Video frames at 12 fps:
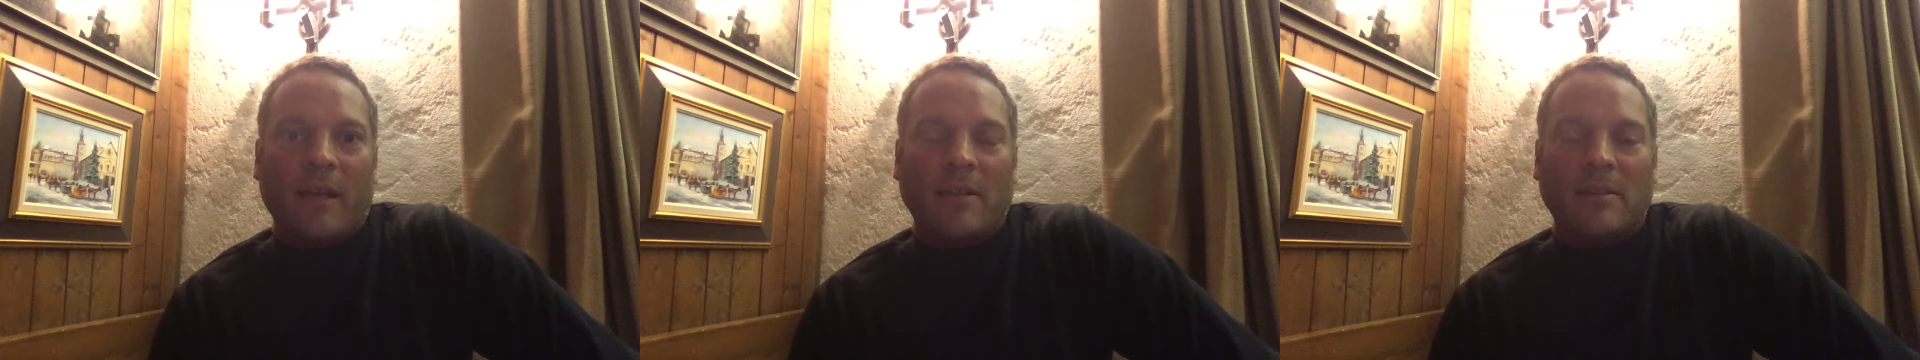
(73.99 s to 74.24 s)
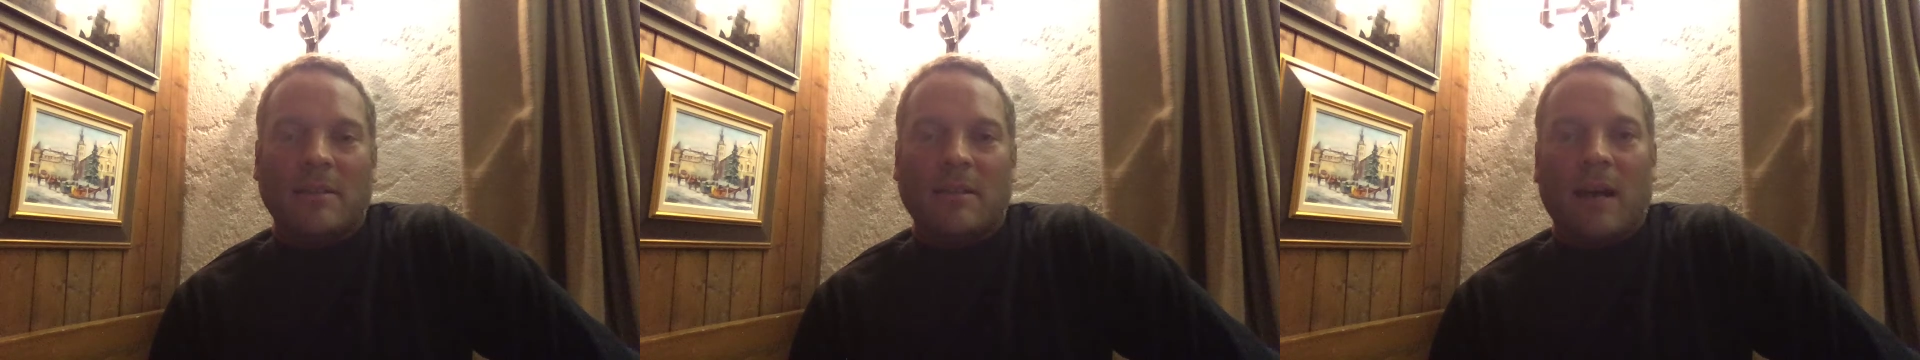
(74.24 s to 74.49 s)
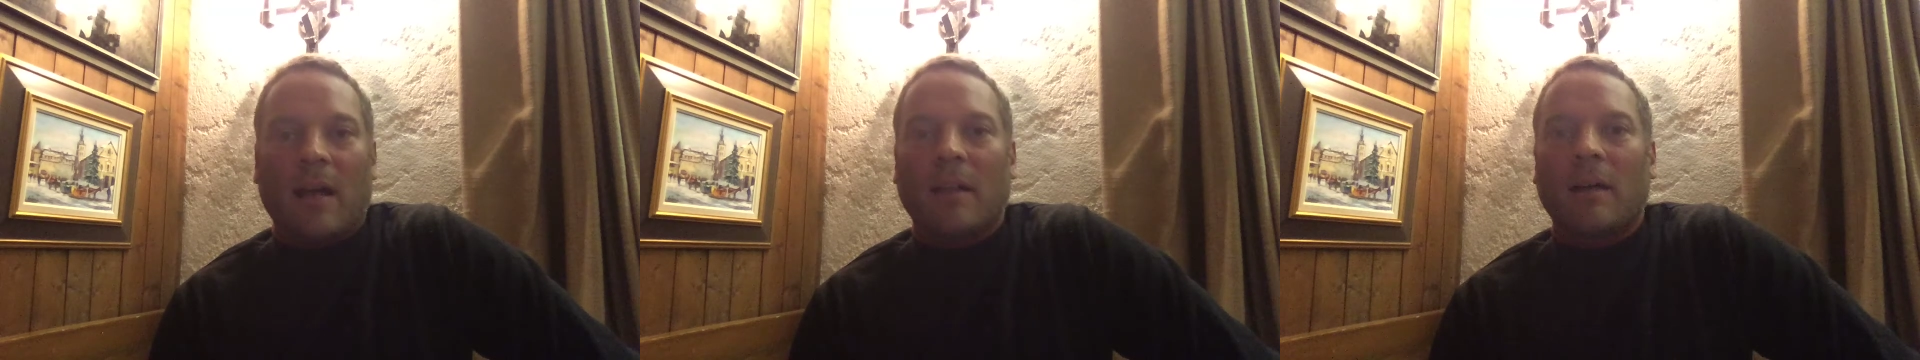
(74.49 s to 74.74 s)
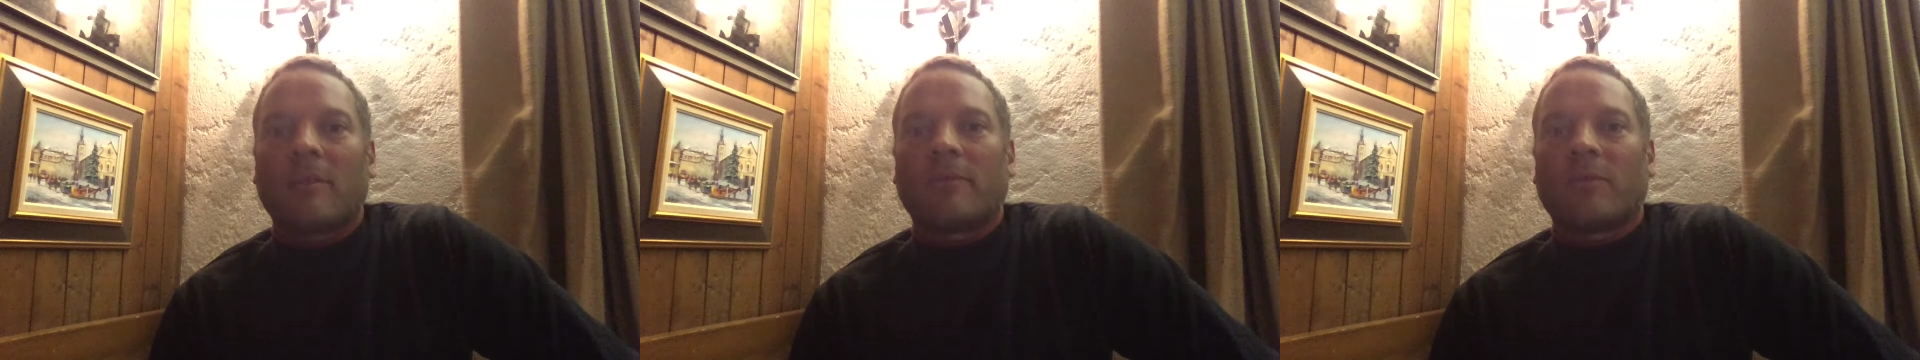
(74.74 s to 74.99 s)
and
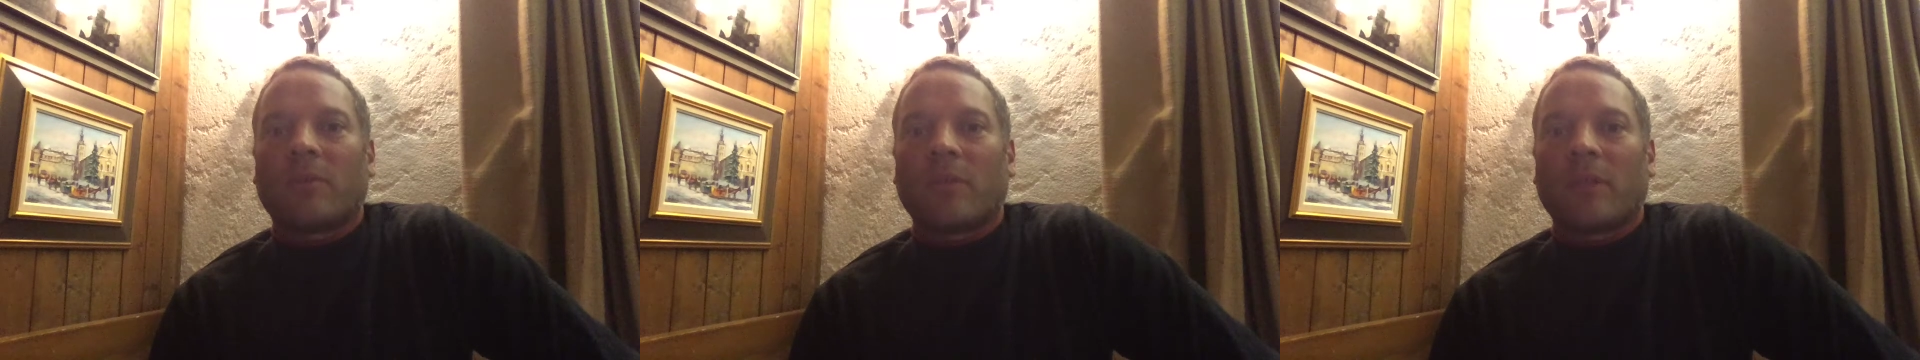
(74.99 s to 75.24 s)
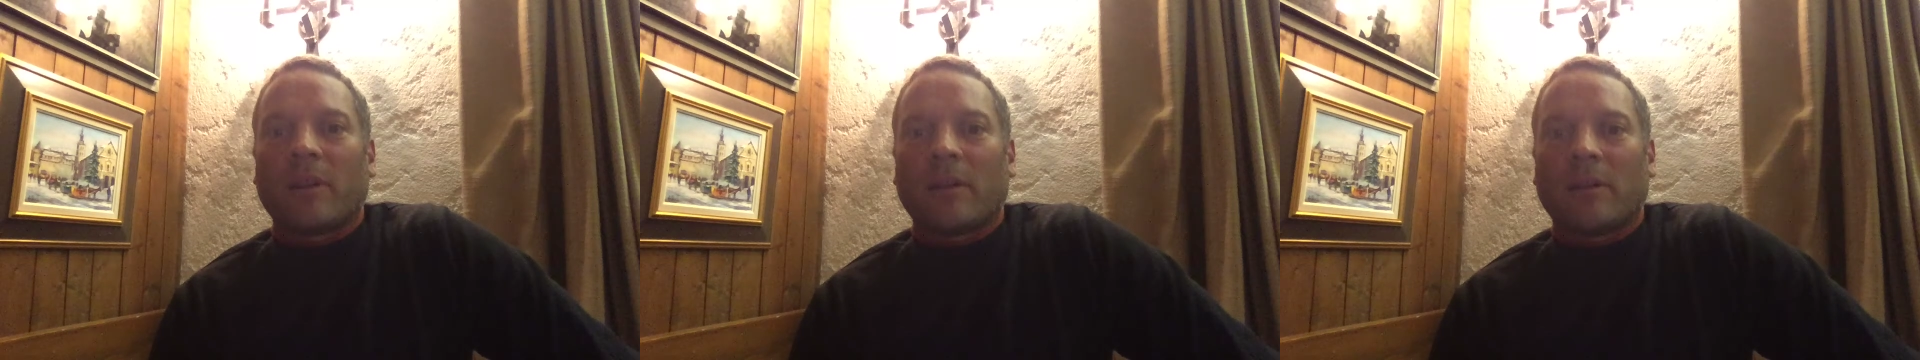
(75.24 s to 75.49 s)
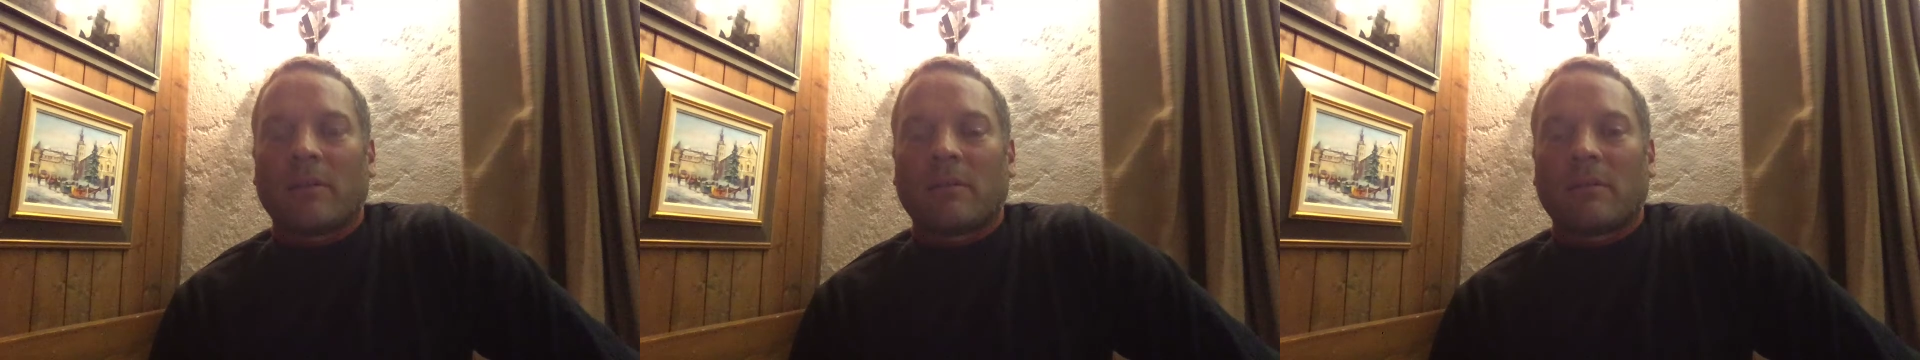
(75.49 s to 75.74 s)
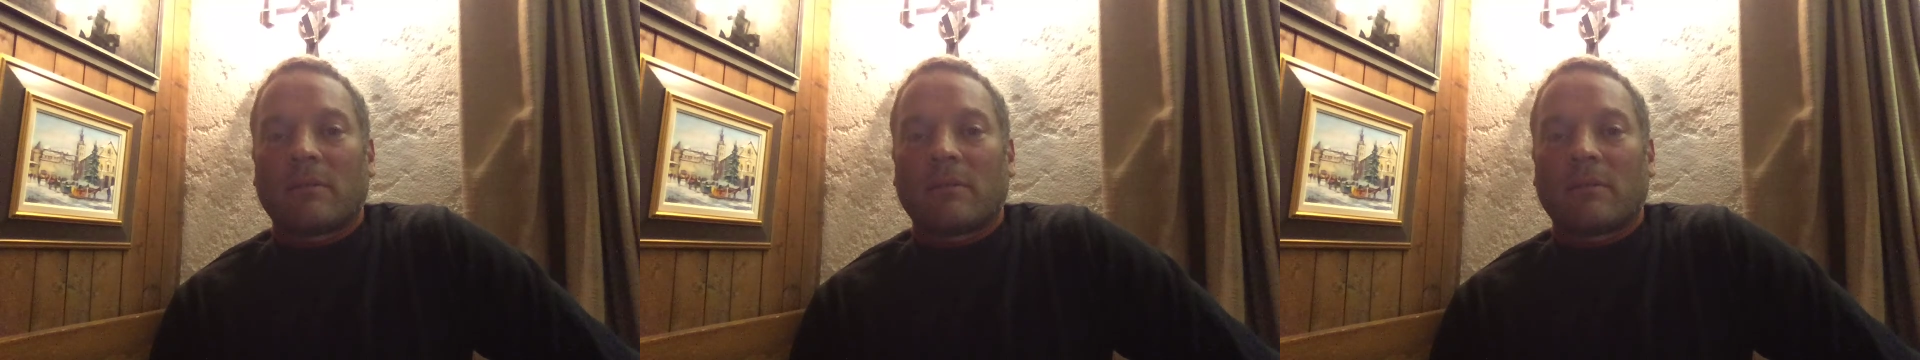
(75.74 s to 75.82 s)
Scala for their